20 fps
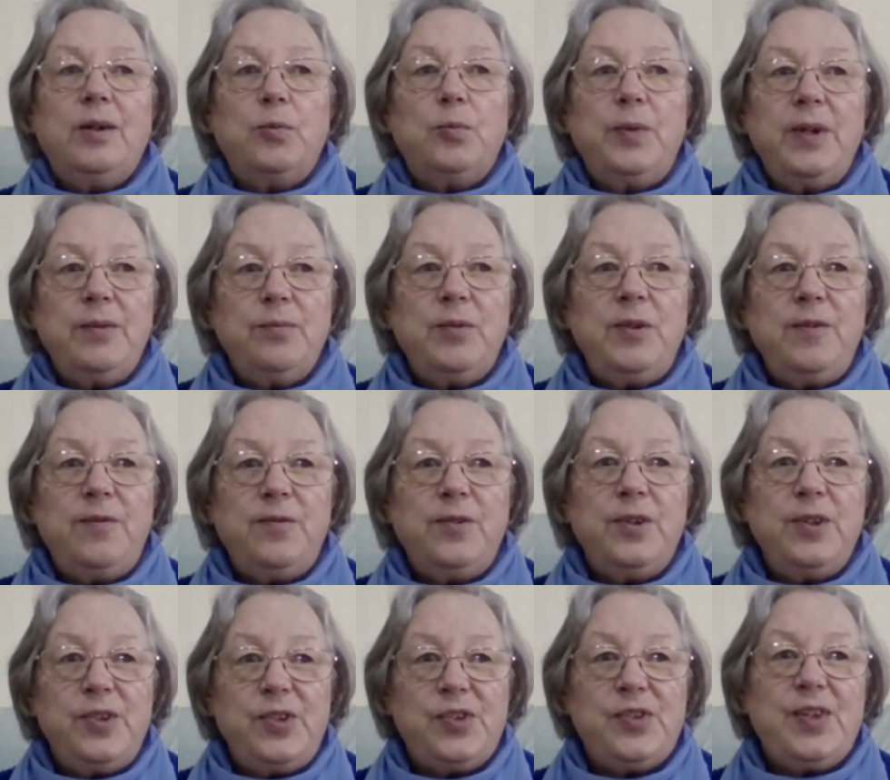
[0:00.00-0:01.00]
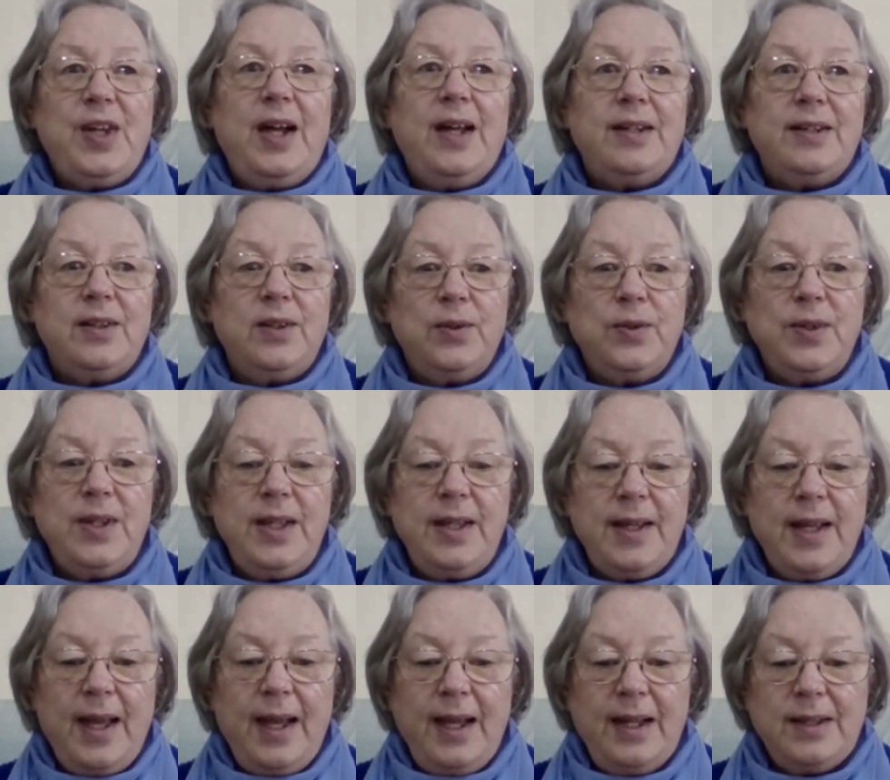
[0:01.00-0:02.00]
when we first started
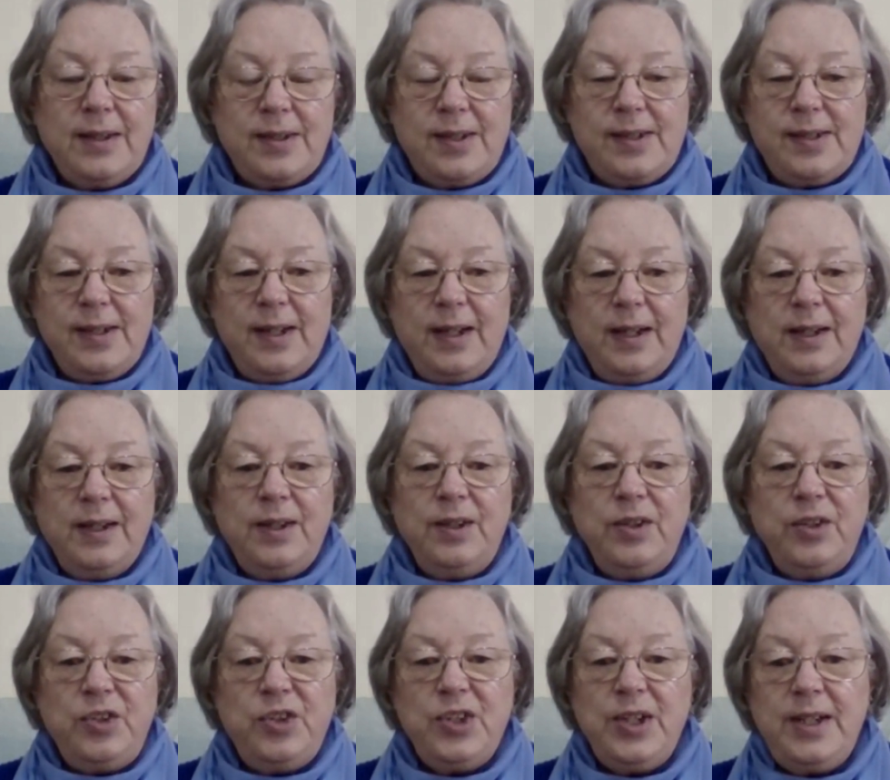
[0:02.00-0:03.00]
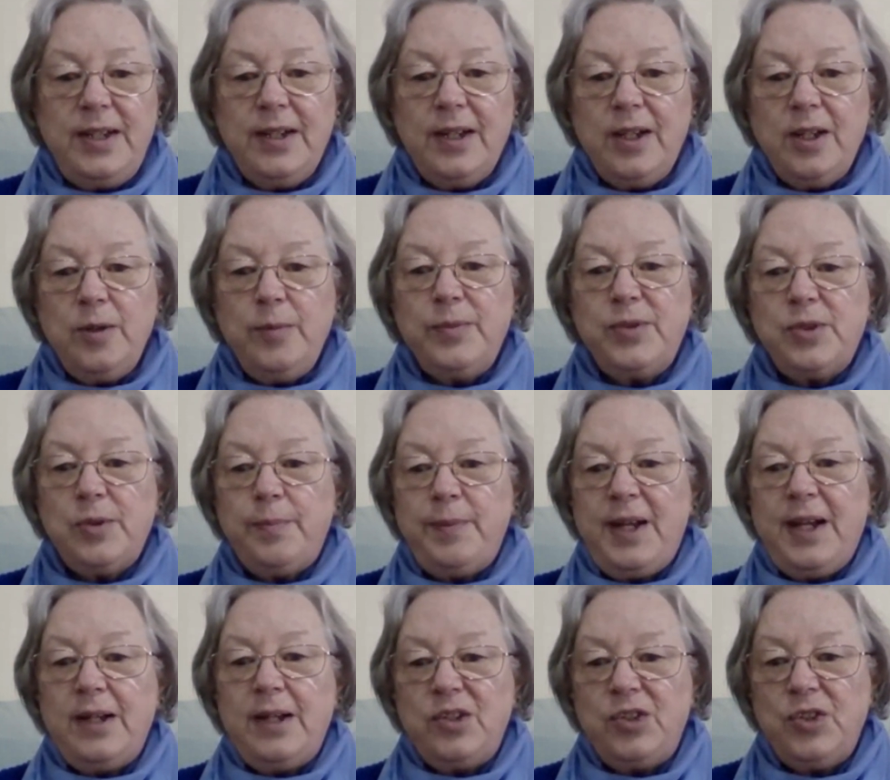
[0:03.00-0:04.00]
looking at genomes,
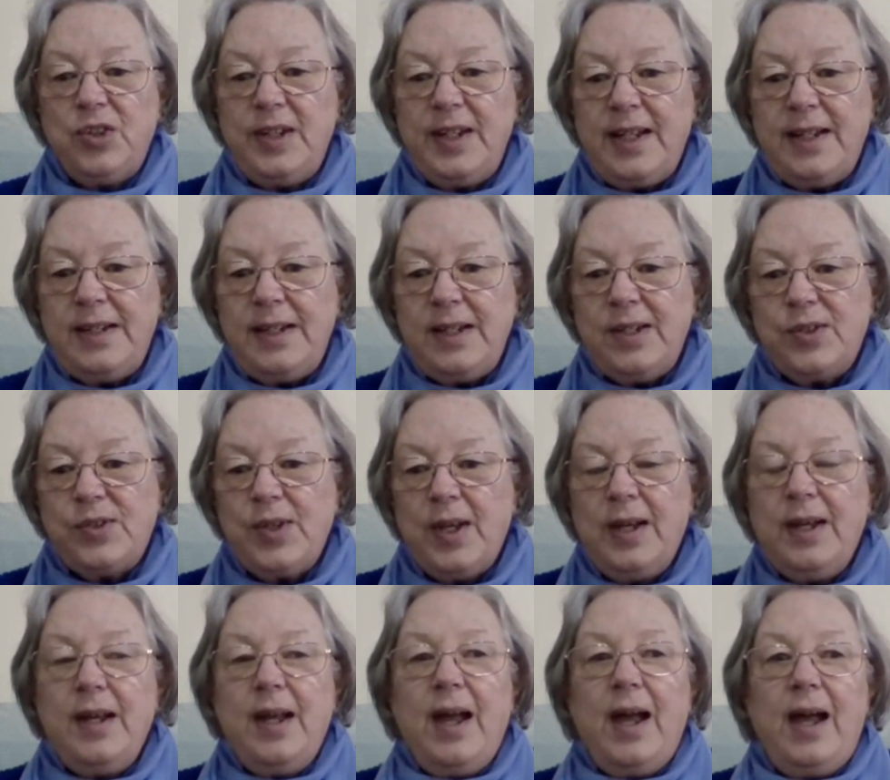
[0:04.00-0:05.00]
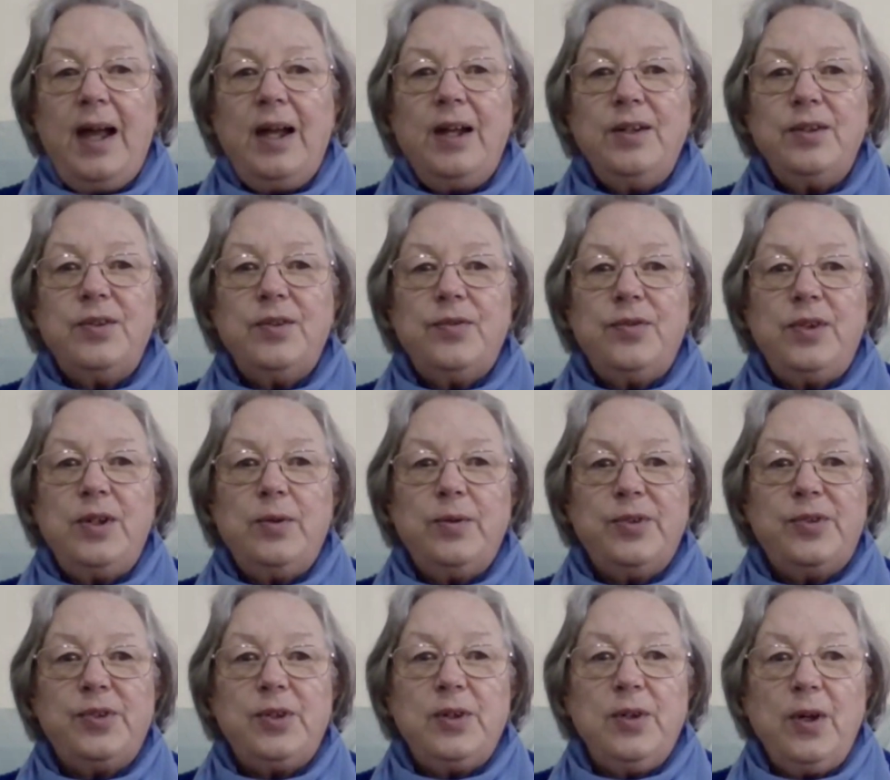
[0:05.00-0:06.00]
about genetics, and there
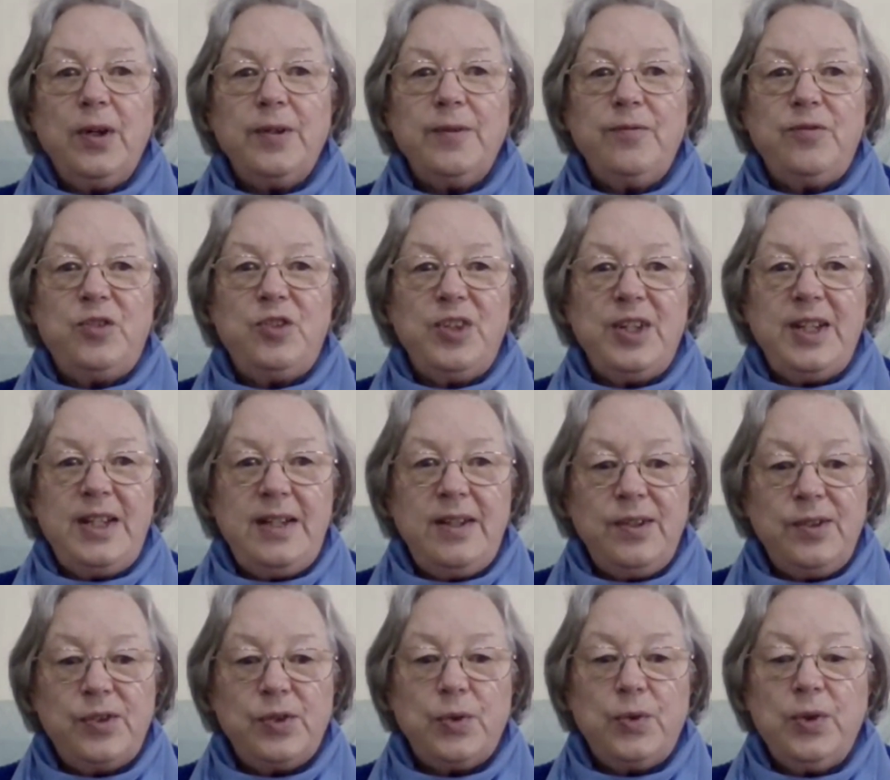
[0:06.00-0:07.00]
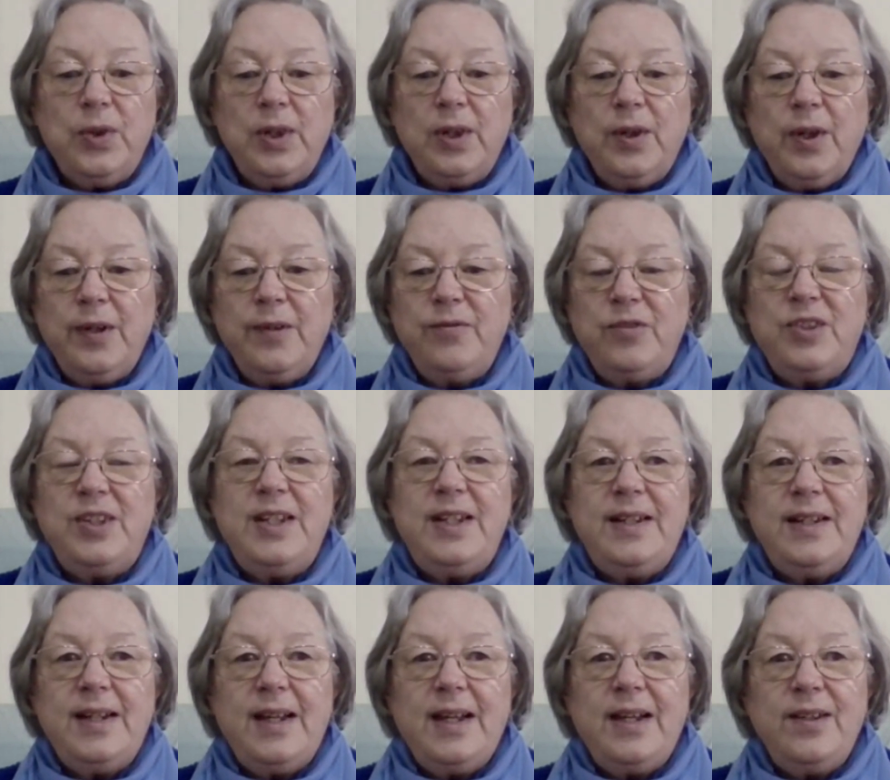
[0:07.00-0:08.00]
was a lot of genes or a lot of
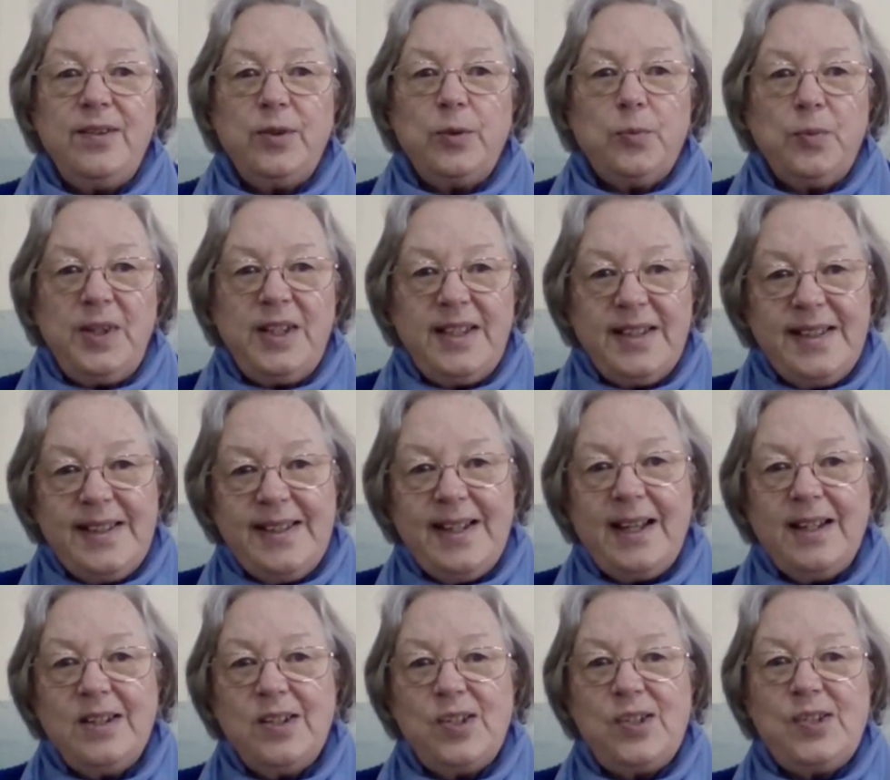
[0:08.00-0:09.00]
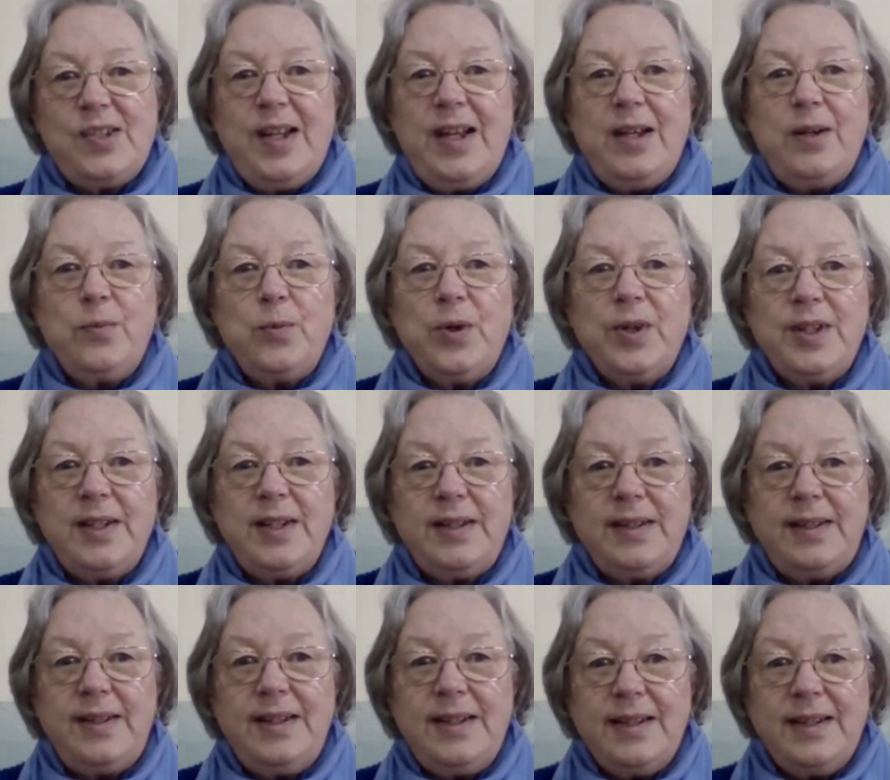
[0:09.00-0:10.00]
DNA that we didn't understand what it
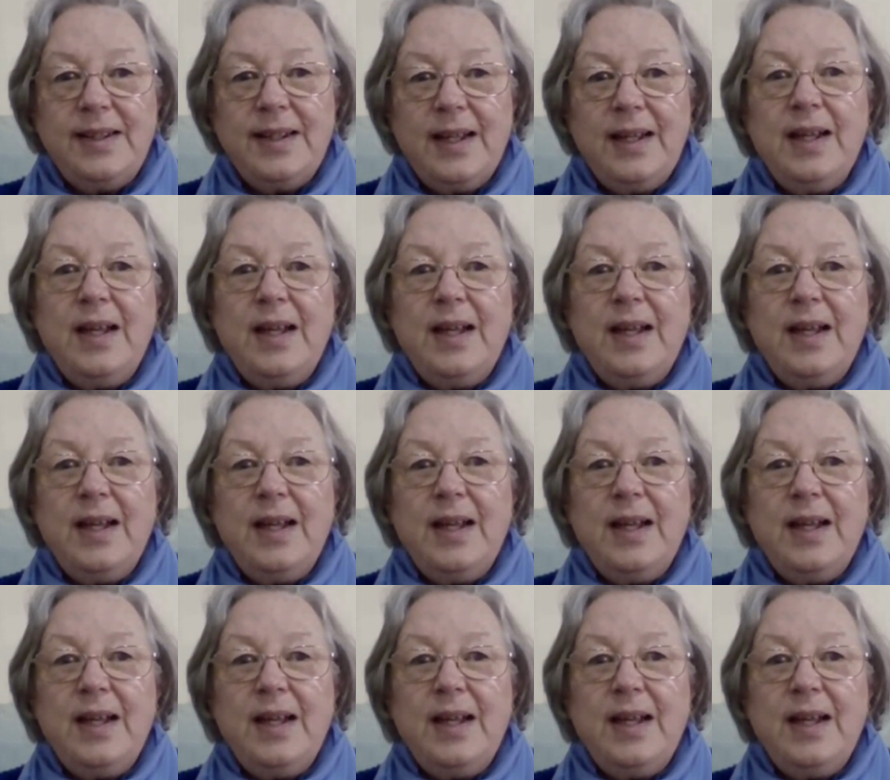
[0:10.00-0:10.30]
did.